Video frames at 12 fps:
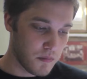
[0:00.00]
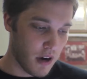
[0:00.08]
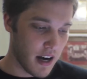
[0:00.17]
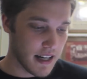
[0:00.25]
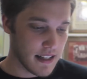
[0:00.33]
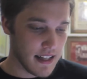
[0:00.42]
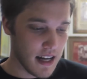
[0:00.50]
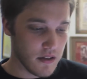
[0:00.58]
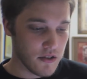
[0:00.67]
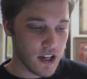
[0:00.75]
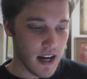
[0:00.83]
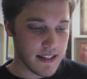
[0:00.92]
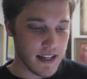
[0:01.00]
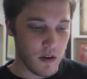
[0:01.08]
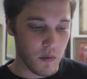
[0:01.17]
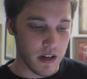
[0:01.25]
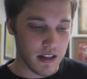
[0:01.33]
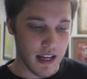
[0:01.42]
Brian gets out and checks
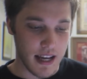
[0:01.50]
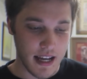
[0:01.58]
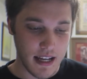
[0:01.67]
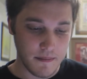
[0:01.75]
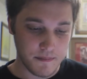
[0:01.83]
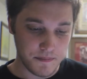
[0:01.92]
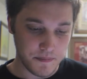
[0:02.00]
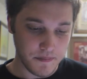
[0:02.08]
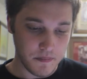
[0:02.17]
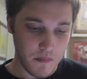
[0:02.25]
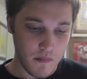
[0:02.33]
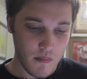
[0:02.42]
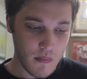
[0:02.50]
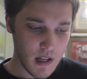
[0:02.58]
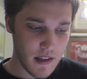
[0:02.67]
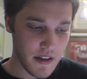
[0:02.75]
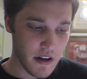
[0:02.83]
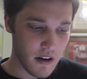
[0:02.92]
out what they hit.
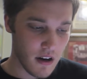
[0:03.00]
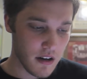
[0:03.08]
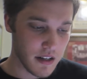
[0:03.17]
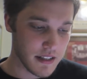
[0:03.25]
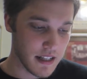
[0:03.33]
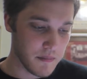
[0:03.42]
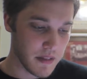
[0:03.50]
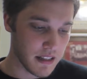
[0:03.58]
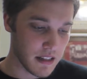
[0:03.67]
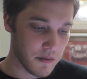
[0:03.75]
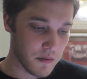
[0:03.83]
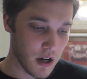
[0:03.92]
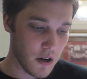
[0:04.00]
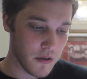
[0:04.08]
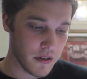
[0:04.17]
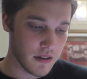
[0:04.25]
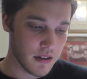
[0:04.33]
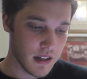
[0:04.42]
They're on a dimly lit
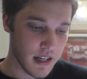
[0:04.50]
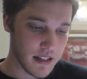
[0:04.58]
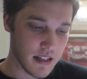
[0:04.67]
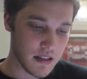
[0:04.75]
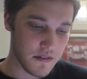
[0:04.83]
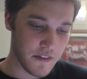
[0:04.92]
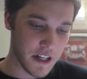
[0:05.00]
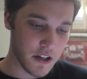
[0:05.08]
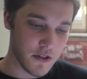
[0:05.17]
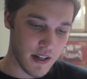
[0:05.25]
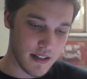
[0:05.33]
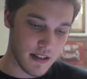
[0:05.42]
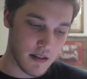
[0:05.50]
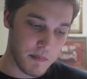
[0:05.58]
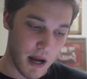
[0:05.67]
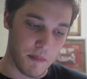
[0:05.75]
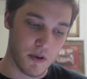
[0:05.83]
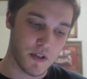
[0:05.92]
road. He sees a figure dressed as a
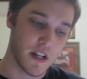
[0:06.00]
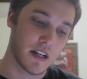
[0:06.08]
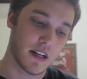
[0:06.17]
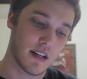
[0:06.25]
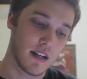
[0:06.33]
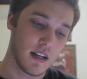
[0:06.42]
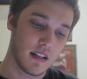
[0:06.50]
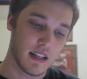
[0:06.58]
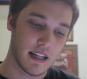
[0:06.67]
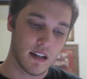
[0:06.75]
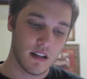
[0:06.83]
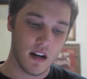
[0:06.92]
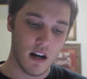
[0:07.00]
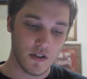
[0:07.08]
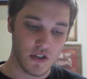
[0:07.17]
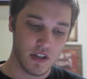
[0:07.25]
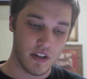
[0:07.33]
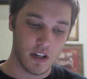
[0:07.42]
pepper shaker laying
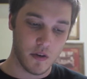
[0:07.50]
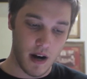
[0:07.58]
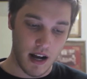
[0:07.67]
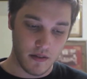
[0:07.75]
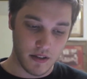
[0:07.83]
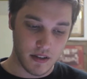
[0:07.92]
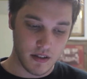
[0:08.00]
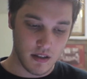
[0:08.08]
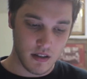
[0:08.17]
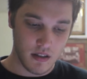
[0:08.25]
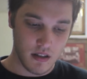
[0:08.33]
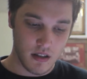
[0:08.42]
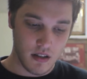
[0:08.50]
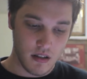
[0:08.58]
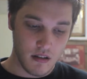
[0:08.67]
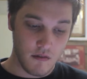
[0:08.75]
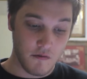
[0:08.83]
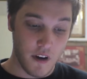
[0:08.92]
unconscious on the ground.
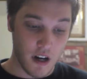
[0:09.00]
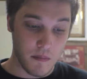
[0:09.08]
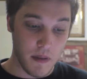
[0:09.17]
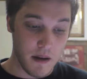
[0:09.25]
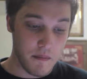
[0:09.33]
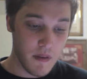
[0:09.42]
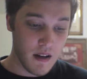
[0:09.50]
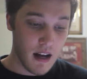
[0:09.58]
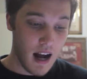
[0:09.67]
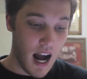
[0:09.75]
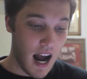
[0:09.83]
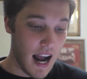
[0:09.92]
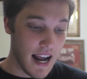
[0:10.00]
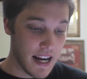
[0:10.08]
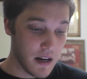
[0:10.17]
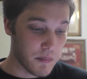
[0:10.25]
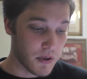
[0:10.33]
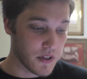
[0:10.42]
Fuck, babe. I
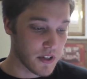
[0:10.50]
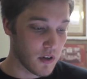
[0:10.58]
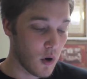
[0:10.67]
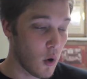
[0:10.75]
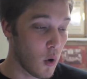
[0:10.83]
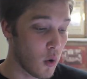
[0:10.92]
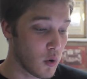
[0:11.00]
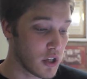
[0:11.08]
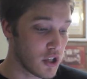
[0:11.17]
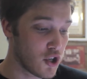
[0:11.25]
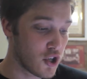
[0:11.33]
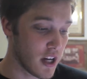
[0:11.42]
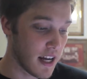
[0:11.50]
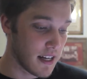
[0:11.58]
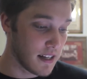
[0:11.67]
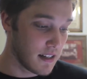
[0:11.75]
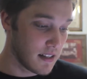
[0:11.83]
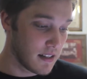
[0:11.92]
hit a person. Holy shit.